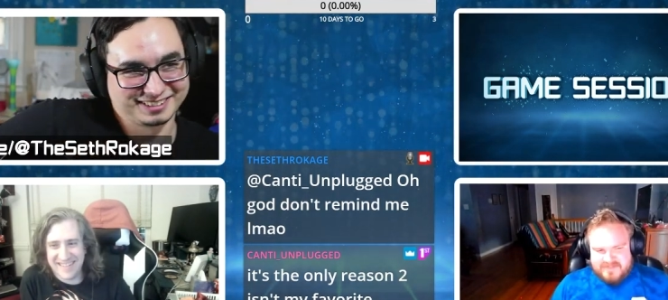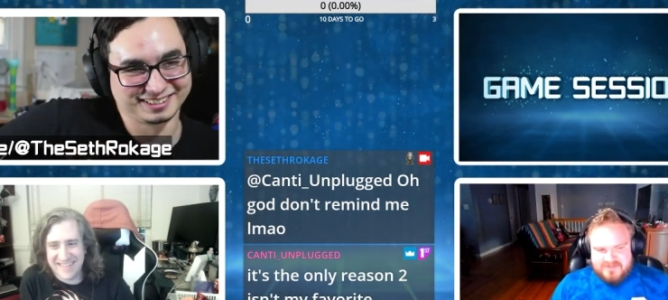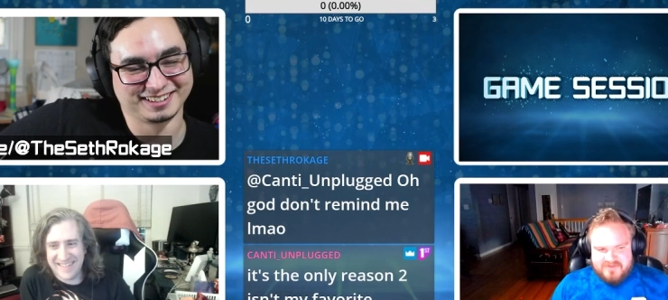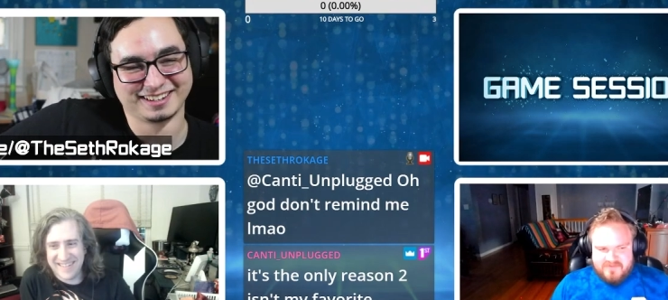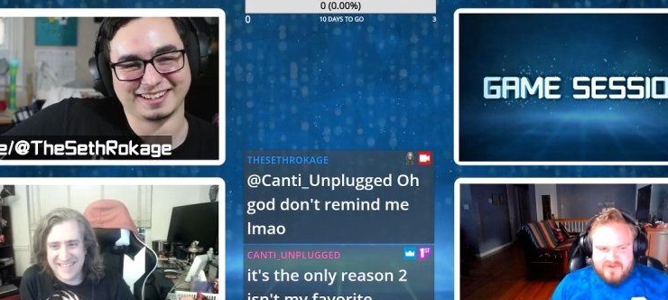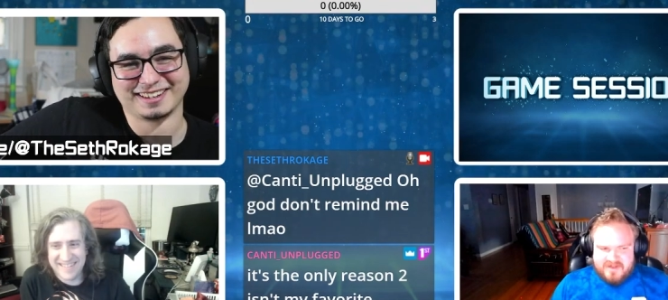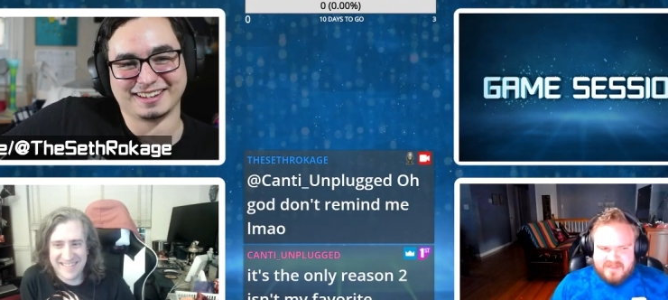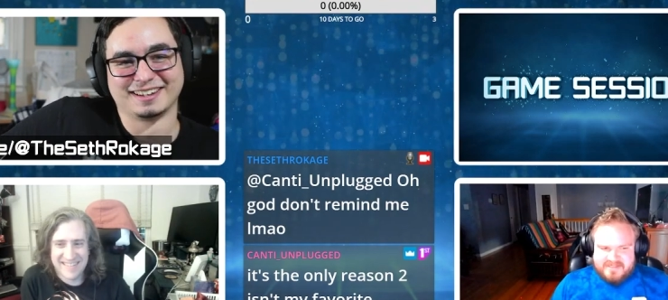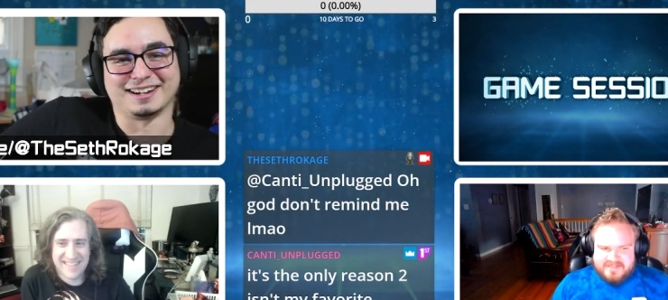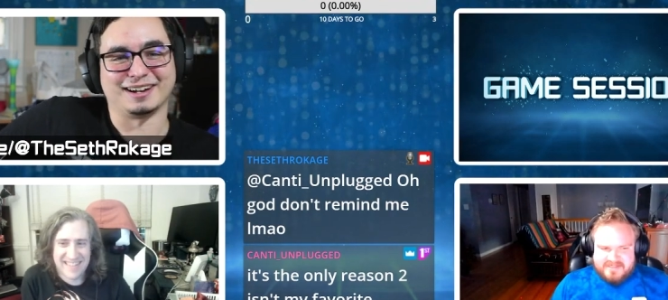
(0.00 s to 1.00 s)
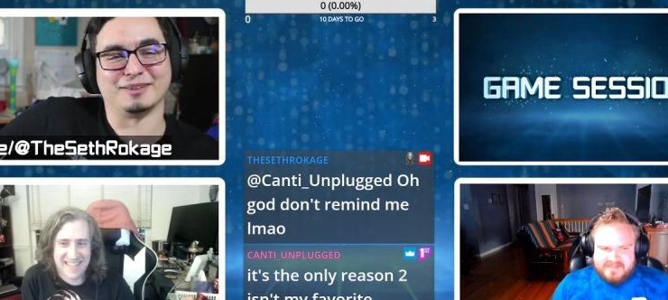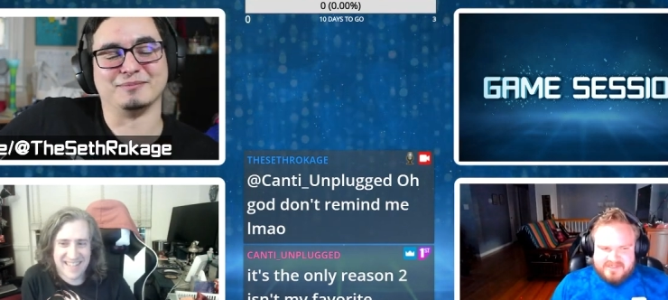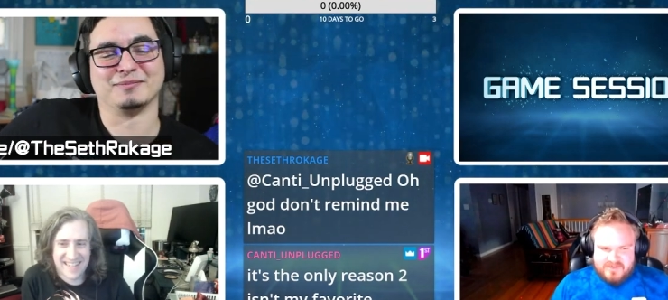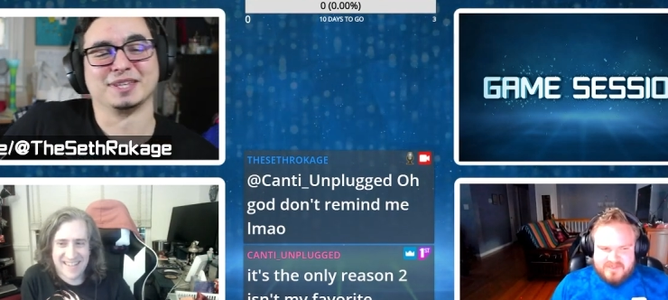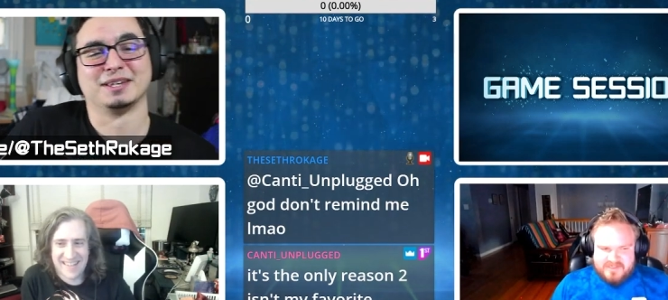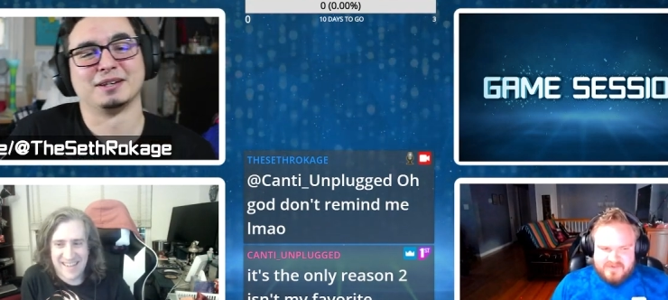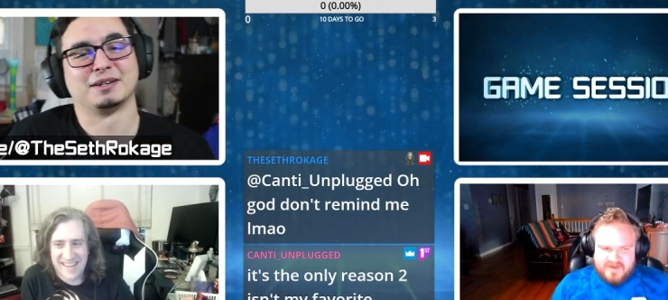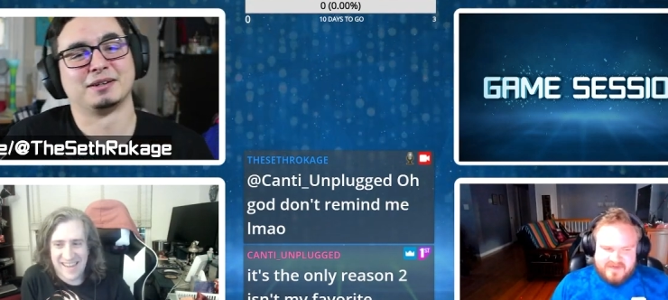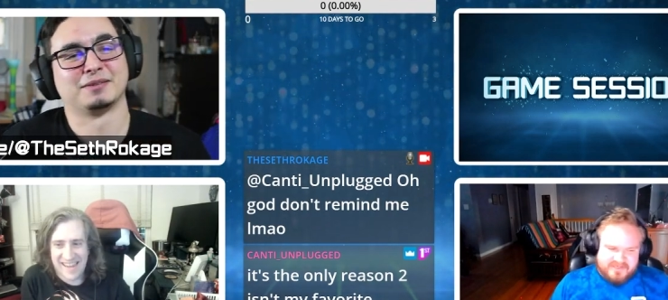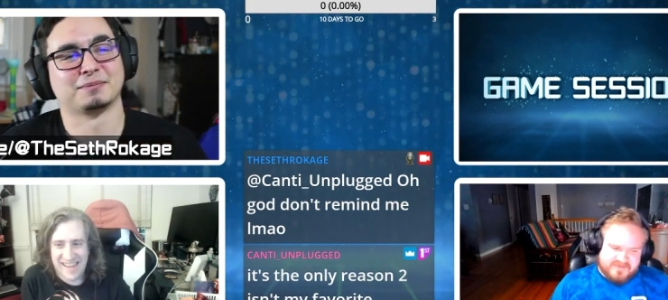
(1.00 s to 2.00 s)
Speaker 1: dude of rock. He's he's, um, the, he's the rock
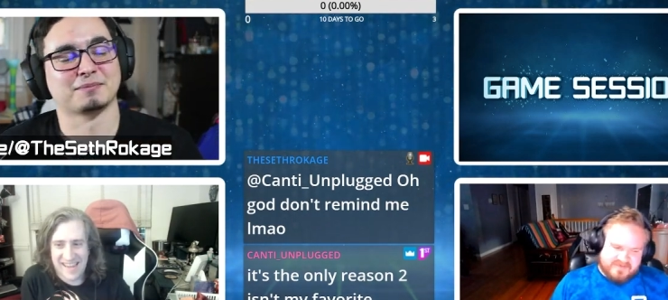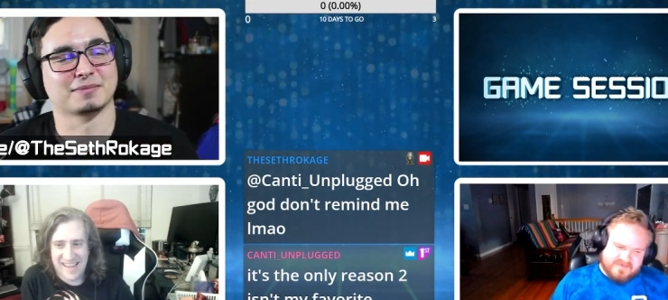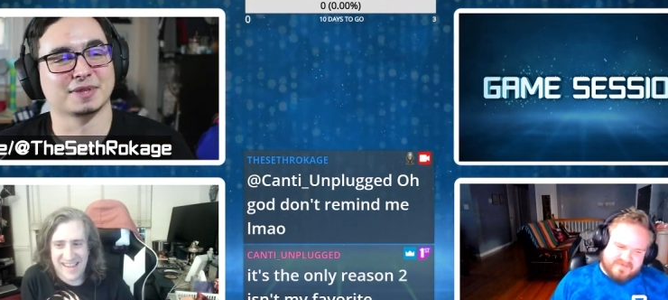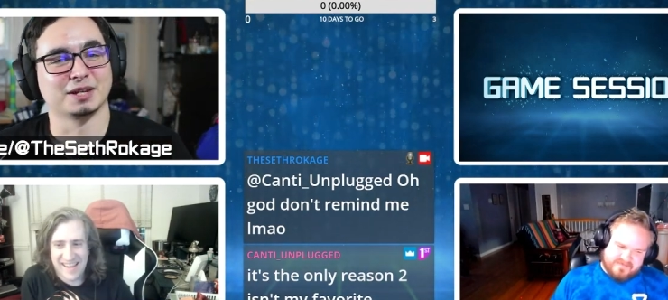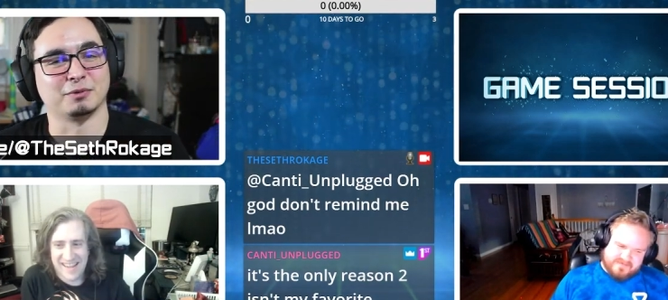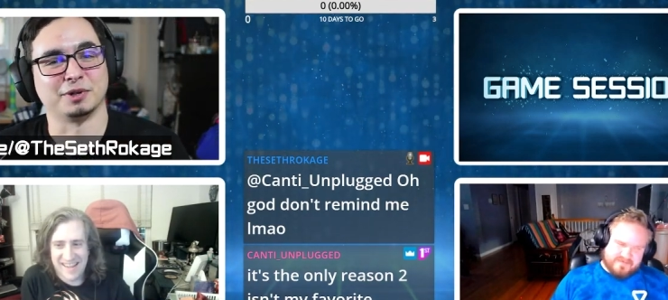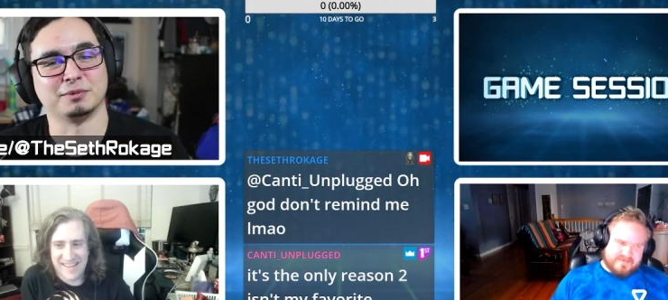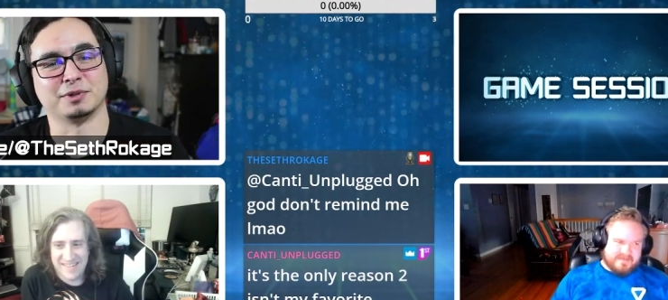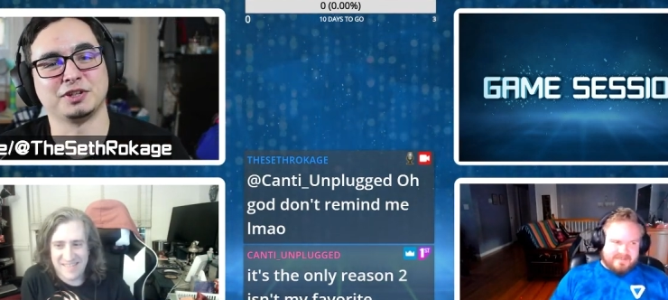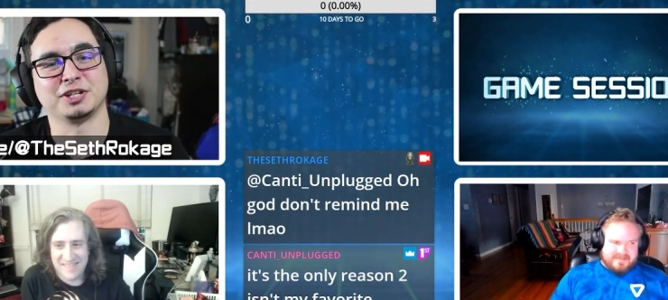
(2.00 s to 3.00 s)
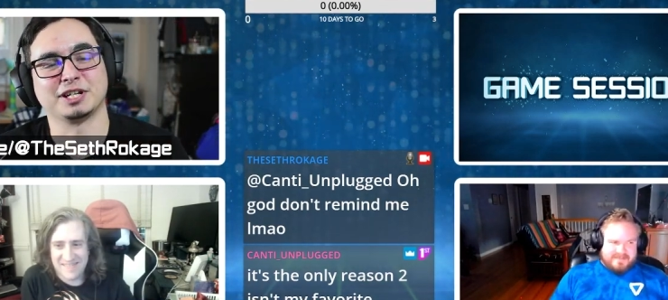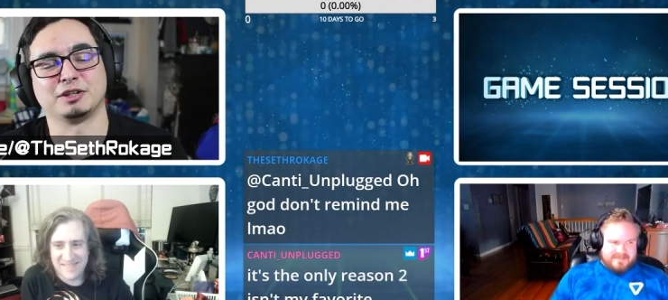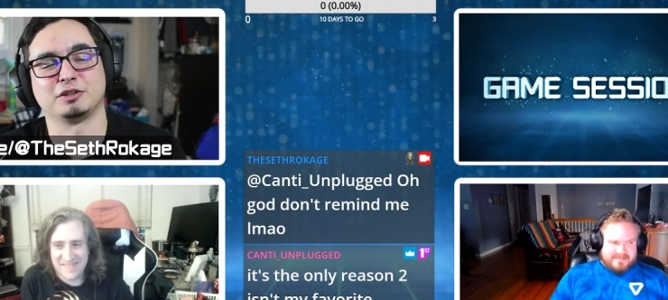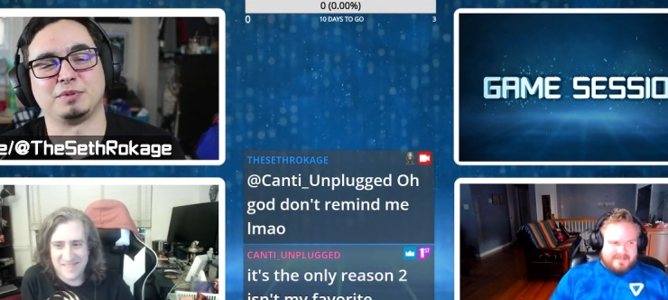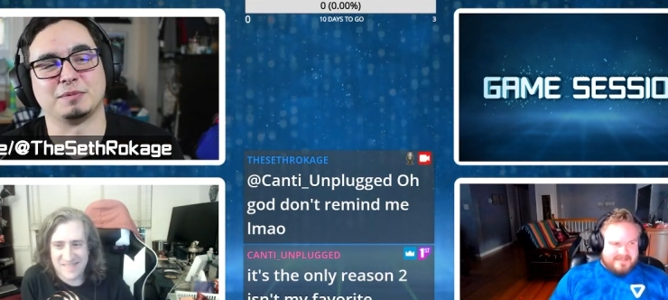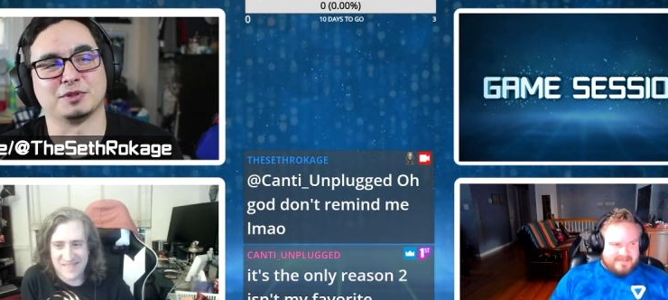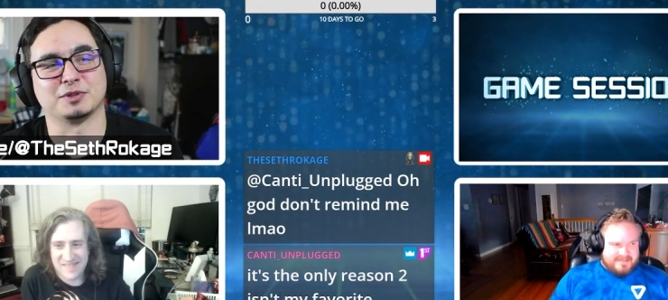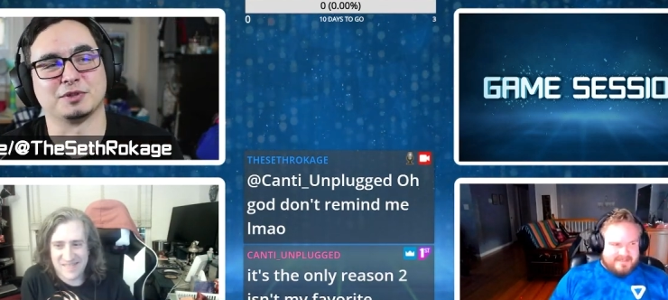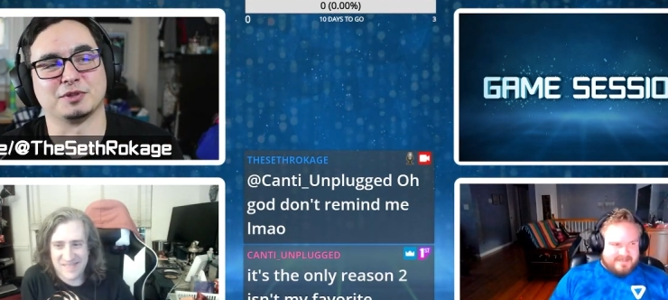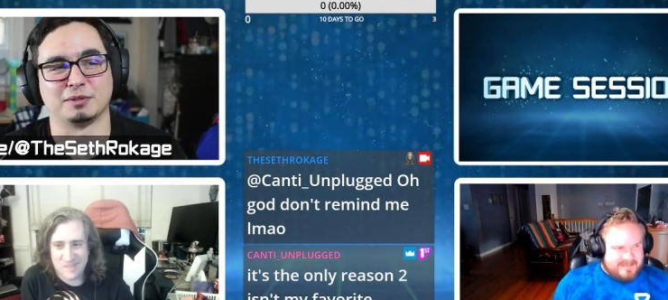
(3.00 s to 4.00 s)
dude. What one thing I heard people
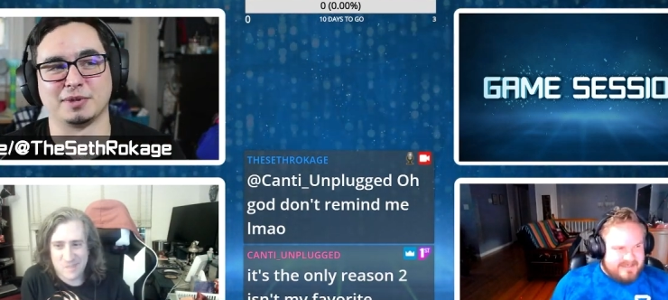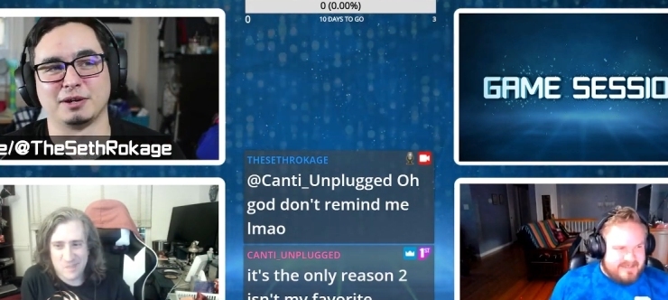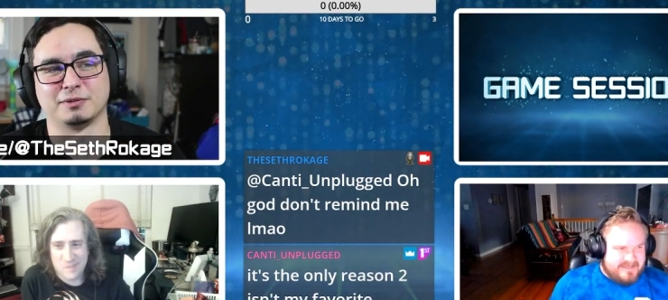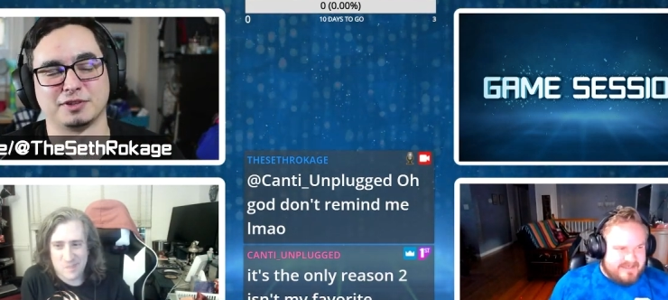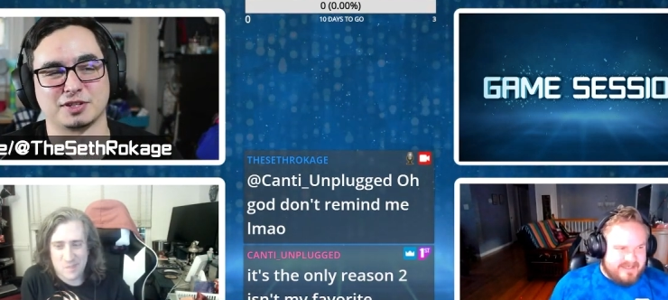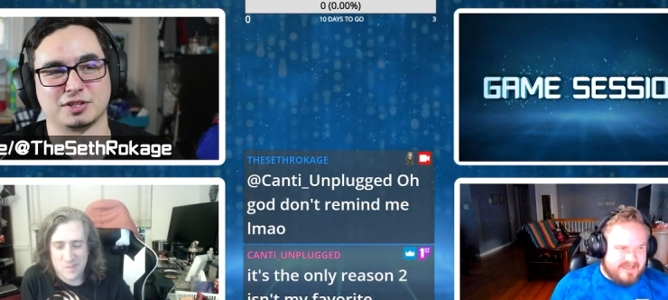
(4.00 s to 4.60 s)
talking about with this